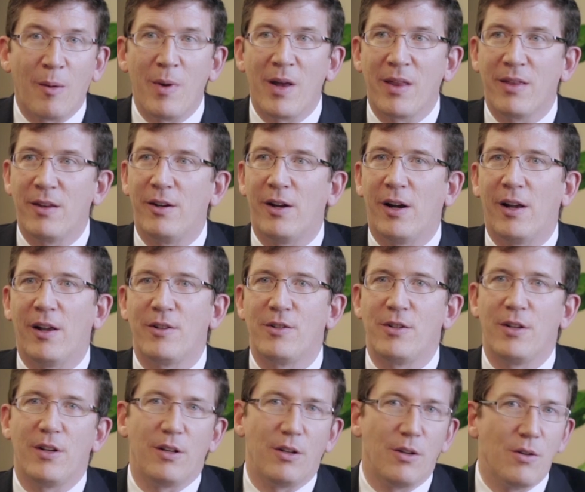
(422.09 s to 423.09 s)
our
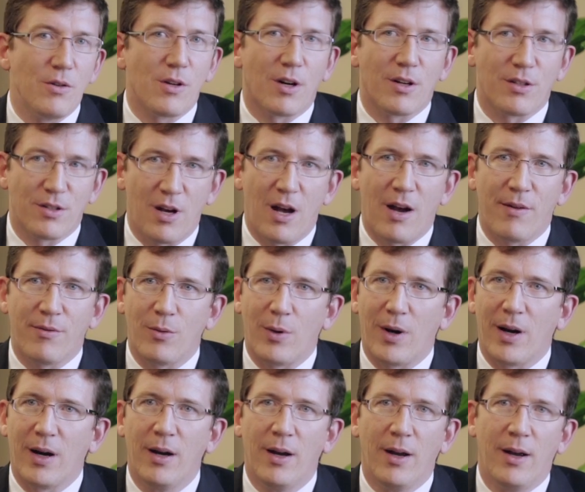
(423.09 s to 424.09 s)
methodology, use our
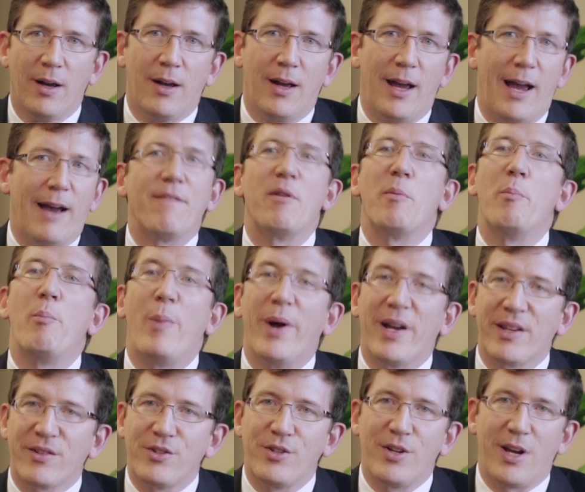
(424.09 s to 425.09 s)
software, have the
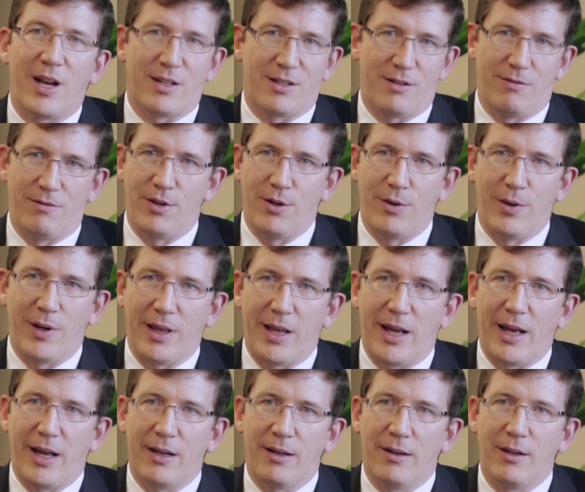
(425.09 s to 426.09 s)
best chance of doing
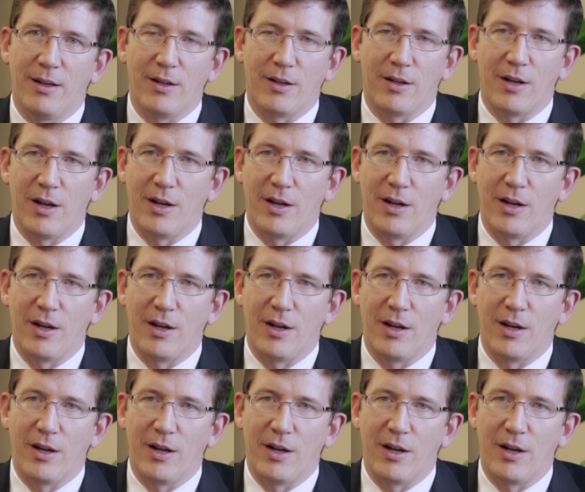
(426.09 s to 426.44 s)
that in the